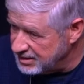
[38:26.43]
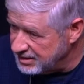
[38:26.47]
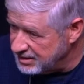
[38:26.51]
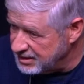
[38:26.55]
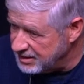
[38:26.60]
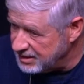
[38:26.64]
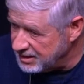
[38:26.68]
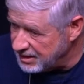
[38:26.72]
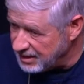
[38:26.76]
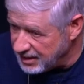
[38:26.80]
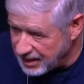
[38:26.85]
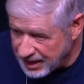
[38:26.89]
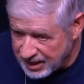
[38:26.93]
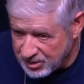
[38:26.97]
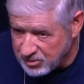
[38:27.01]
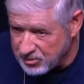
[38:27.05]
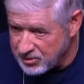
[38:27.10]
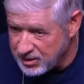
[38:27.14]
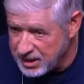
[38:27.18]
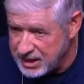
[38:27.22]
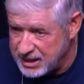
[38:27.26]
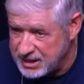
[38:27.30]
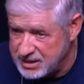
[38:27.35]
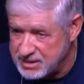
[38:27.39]
A lot of
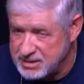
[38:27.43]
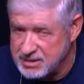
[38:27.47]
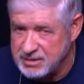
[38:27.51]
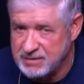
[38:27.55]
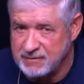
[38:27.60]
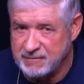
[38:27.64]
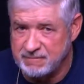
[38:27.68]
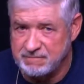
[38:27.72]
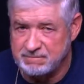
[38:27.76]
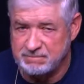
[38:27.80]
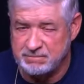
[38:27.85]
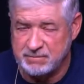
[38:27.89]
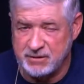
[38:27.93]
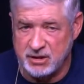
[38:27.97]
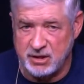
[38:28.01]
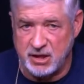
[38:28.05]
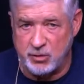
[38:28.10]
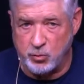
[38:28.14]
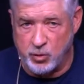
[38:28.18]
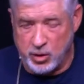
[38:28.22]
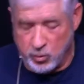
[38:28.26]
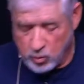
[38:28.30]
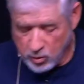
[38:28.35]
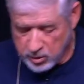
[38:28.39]
ways. And
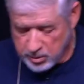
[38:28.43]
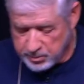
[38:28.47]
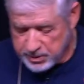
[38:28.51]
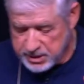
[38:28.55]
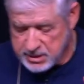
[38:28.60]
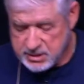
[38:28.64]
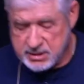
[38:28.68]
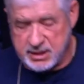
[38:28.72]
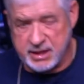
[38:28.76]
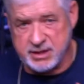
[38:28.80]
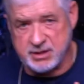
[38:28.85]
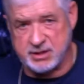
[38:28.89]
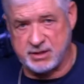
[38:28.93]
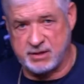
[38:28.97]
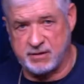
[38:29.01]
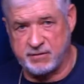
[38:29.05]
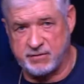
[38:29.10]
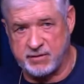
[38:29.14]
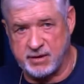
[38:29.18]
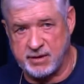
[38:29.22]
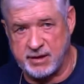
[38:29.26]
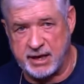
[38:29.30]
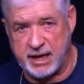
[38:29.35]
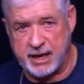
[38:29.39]
we want to be sensitive
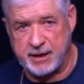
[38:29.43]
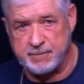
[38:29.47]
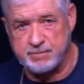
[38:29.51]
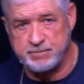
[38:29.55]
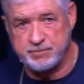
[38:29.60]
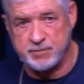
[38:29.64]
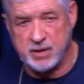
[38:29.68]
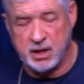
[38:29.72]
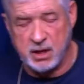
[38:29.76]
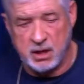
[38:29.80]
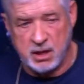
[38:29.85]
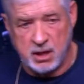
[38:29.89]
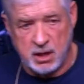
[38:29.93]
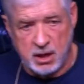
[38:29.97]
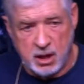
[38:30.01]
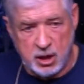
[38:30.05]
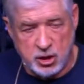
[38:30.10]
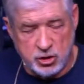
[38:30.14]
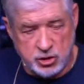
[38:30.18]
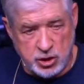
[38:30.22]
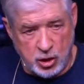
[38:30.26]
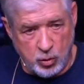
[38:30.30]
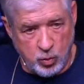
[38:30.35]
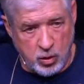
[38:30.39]
to that.
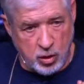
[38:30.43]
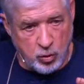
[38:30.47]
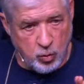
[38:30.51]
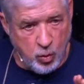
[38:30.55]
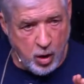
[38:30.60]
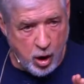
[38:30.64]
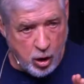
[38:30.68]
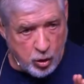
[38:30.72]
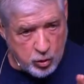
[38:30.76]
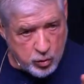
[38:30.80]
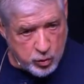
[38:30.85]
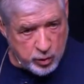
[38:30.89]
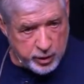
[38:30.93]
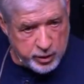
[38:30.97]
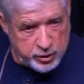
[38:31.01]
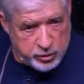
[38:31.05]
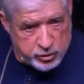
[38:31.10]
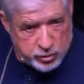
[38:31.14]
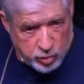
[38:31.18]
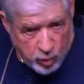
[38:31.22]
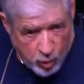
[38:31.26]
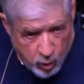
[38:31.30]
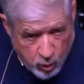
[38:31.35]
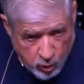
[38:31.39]
So we're walking
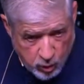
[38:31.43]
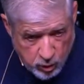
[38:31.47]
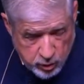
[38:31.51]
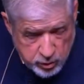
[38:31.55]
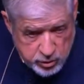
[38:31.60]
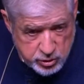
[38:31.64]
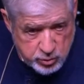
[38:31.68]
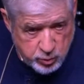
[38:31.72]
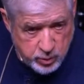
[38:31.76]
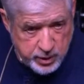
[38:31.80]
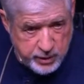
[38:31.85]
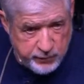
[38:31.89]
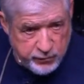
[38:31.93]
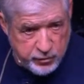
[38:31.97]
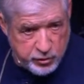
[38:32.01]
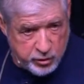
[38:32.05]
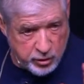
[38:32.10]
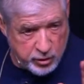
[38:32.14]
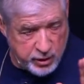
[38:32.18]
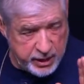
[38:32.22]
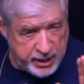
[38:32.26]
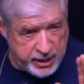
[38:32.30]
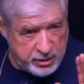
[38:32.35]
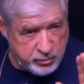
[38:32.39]
towards, we've
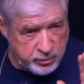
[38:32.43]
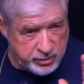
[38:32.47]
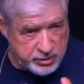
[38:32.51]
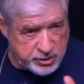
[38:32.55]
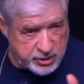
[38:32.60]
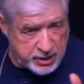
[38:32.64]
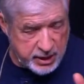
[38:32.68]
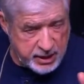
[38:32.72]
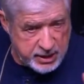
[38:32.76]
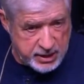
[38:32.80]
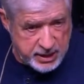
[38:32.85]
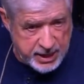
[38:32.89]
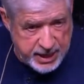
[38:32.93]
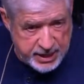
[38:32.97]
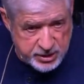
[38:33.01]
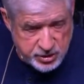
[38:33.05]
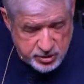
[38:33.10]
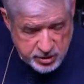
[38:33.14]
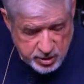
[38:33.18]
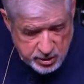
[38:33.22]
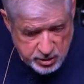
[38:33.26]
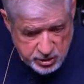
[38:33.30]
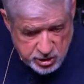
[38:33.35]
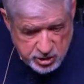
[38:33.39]
agreed, we said yes
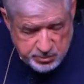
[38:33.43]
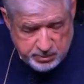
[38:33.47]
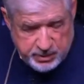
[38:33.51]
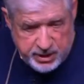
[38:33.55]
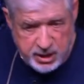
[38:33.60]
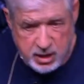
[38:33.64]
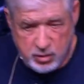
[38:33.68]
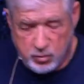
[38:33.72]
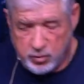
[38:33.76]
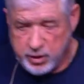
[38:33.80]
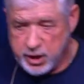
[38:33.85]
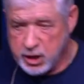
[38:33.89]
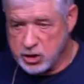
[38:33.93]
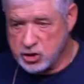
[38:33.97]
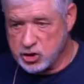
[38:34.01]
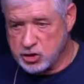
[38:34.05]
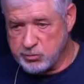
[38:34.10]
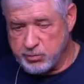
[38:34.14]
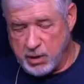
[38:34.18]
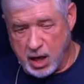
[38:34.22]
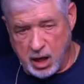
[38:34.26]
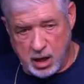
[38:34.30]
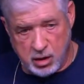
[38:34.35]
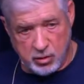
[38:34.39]
to the Spirit when it
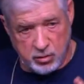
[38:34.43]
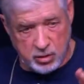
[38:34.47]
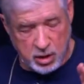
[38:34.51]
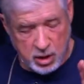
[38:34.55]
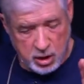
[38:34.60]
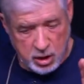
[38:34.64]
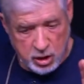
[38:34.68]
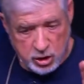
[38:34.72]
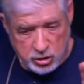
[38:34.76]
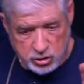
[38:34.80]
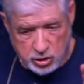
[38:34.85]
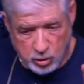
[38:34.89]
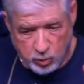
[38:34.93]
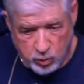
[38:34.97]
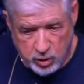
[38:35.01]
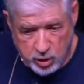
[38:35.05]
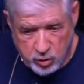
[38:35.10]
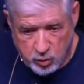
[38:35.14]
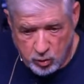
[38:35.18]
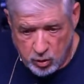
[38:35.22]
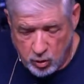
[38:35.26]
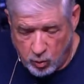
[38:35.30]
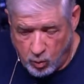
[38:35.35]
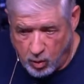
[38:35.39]
spoke. So we're
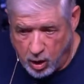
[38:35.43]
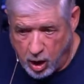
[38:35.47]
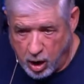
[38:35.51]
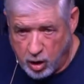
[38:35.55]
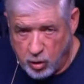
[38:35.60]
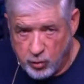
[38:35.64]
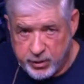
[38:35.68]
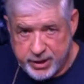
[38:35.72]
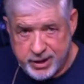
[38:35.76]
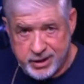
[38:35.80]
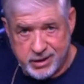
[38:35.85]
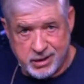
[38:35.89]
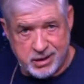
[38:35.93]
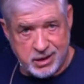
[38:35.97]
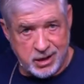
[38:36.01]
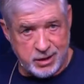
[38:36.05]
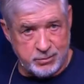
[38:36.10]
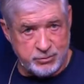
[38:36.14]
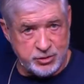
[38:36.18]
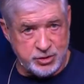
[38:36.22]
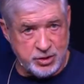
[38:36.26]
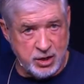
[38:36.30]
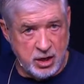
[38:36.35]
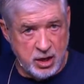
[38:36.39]
going to walk. Here
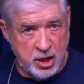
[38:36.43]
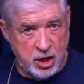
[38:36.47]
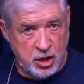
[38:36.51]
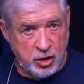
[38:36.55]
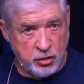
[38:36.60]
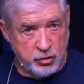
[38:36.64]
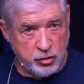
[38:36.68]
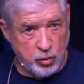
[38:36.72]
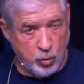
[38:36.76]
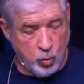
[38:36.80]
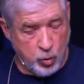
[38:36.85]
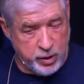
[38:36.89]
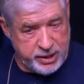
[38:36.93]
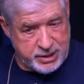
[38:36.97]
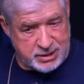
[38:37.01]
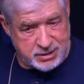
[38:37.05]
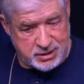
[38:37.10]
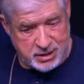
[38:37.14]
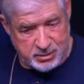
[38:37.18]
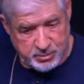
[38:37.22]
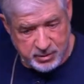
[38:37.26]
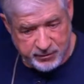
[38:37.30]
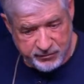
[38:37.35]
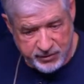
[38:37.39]
comes the
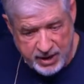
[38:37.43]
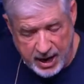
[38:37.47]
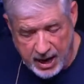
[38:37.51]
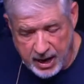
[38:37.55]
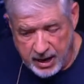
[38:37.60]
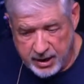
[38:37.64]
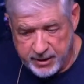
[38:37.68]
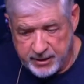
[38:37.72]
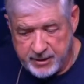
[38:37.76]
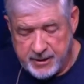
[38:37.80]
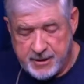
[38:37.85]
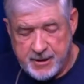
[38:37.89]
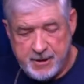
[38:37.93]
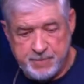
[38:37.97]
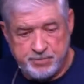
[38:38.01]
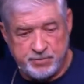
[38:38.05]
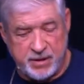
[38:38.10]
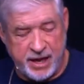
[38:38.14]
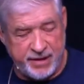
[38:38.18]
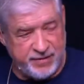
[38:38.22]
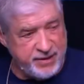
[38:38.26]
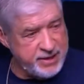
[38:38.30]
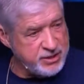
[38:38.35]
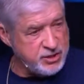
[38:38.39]
wisdom of God. Now,
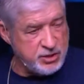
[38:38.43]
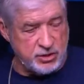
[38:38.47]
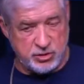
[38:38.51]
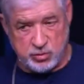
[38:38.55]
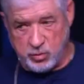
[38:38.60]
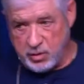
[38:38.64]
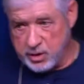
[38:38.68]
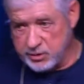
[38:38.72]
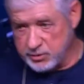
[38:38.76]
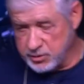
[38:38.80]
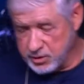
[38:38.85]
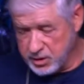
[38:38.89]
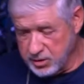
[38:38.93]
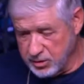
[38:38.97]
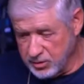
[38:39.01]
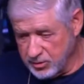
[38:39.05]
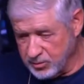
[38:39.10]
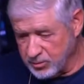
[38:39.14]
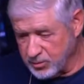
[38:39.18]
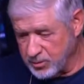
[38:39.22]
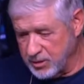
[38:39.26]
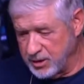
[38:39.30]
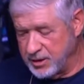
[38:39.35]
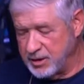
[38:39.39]
this is what's
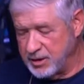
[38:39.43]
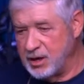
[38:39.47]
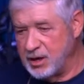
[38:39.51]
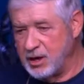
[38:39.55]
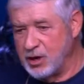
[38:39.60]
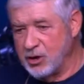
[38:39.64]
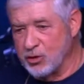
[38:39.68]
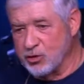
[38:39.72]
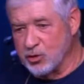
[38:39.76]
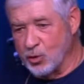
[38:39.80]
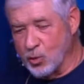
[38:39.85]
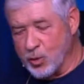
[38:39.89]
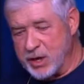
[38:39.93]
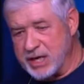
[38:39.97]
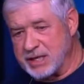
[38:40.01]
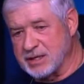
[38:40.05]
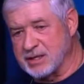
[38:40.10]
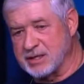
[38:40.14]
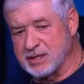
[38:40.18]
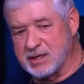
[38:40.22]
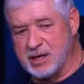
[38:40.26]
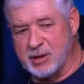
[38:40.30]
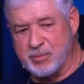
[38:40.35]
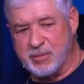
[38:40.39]
cool the
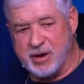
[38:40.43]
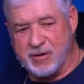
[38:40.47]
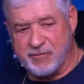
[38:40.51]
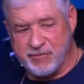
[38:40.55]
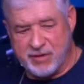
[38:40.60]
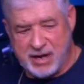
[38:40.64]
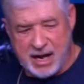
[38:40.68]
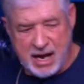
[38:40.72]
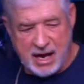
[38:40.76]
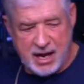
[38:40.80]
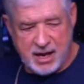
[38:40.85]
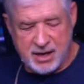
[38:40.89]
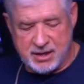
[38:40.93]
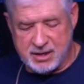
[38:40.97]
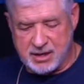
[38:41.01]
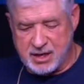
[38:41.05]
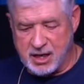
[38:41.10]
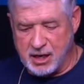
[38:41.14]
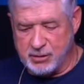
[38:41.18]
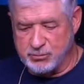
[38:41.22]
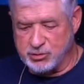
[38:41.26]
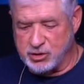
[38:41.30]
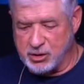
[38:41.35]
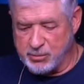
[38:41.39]
wisdom of God
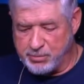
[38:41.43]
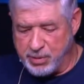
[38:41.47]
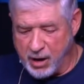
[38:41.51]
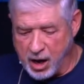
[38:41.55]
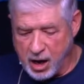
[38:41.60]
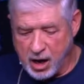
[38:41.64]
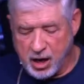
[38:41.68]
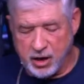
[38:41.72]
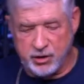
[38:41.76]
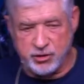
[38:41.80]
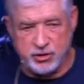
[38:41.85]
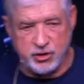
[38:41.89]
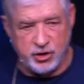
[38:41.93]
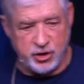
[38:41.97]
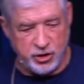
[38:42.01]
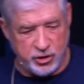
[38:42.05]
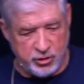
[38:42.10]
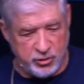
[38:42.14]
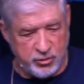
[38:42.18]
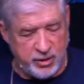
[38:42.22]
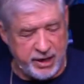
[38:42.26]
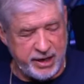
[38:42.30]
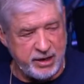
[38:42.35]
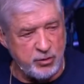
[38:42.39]
comes upon
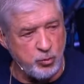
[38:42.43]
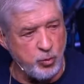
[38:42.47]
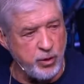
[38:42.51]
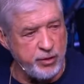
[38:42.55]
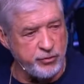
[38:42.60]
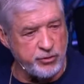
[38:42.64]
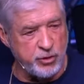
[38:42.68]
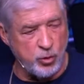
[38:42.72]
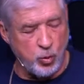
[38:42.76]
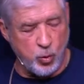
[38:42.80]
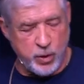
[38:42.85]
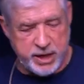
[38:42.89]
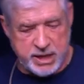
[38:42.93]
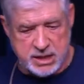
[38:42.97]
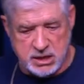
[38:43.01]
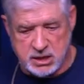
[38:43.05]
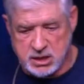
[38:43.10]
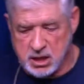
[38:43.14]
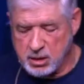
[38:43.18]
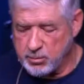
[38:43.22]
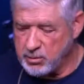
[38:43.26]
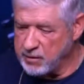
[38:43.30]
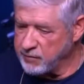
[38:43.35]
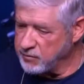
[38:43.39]
you, and when the
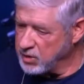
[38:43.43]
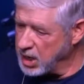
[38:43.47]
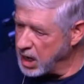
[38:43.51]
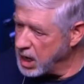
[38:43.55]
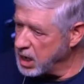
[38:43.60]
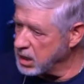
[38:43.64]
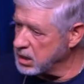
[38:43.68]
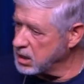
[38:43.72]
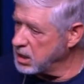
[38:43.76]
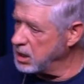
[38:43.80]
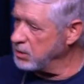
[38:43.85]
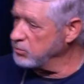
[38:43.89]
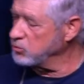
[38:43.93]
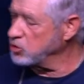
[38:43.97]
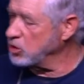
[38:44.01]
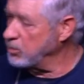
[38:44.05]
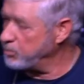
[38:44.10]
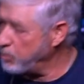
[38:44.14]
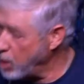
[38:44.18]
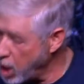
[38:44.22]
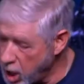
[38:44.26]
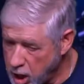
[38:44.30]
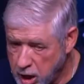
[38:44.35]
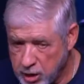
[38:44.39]
wisdom of God comes
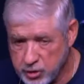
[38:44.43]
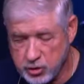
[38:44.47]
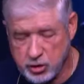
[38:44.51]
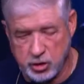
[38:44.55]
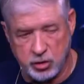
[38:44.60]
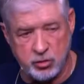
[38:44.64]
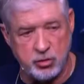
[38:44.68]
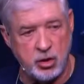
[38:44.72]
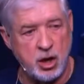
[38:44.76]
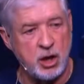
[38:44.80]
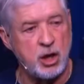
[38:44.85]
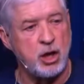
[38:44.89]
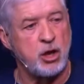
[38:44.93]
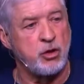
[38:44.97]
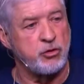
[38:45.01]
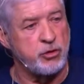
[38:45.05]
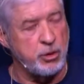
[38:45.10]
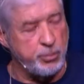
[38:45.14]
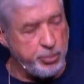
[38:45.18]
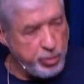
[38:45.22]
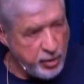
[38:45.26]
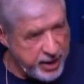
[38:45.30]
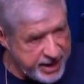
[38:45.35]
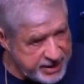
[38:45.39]
upon you, the
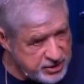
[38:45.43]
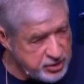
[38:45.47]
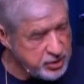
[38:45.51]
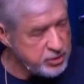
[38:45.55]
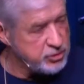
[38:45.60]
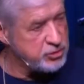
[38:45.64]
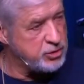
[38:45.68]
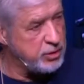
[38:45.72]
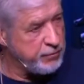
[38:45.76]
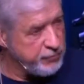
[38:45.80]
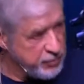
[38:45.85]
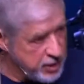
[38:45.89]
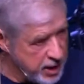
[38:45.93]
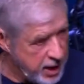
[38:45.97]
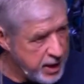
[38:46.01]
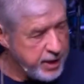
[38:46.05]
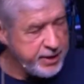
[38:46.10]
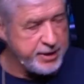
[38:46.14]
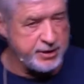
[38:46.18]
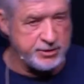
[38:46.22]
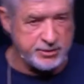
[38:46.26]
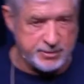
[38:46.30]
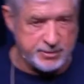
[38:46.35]
presence of God is